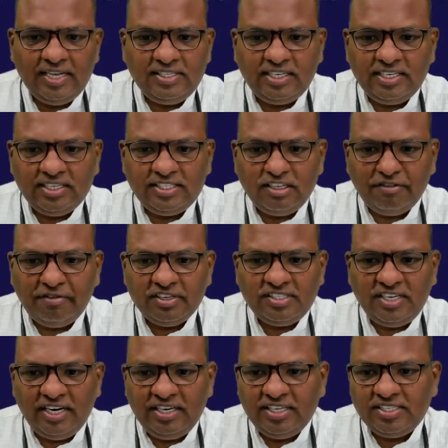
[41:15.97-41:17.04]
that is the first
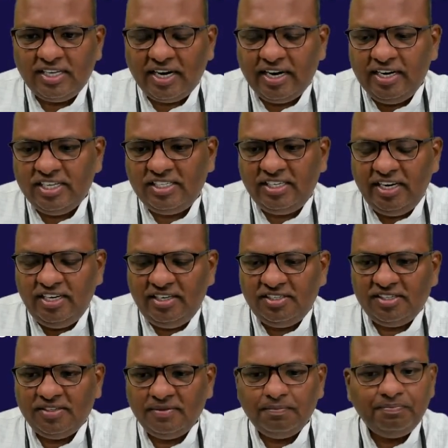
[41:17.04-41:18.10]
and the second
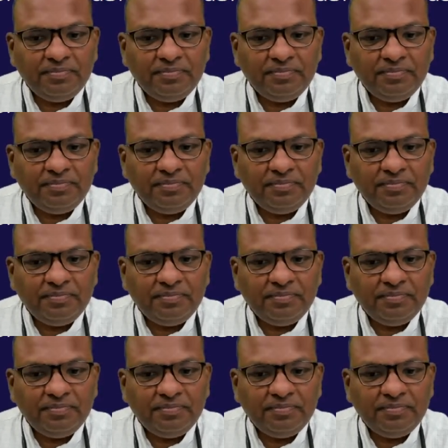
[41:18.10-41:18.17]
estates,